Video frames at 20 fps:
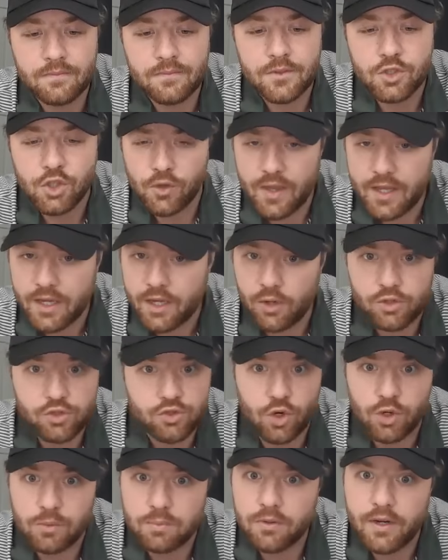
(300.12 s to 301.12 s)
So they go
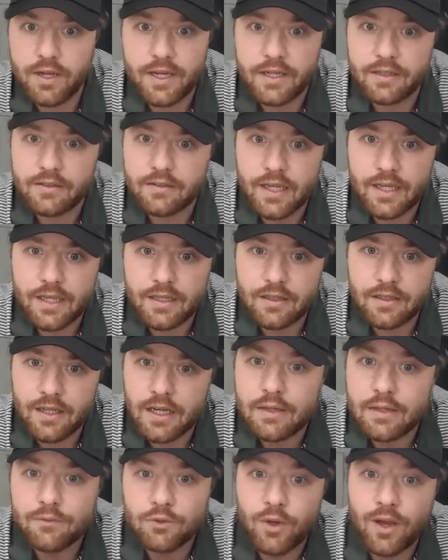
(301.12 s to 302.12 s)
stroke play, and
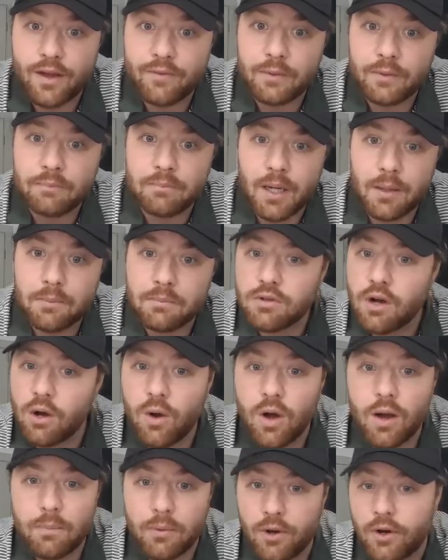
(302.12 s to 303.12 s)
if you have a
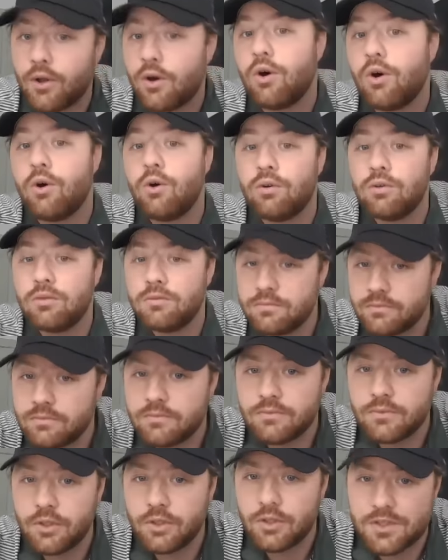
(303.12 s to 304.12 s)
blow up on a hole,
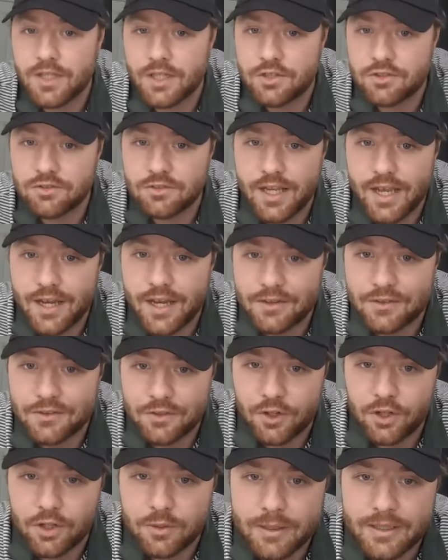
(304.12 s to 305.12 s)
you're essentially out of the
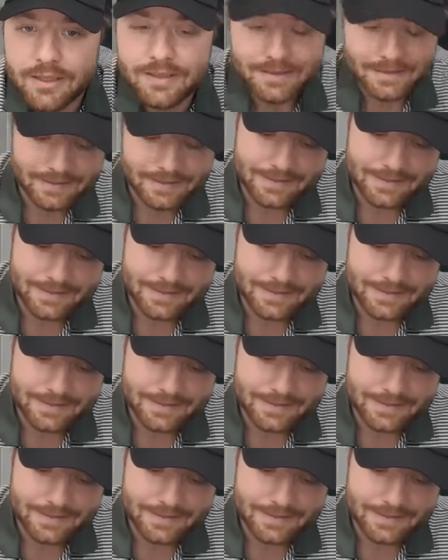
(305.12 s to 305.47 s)
tournament.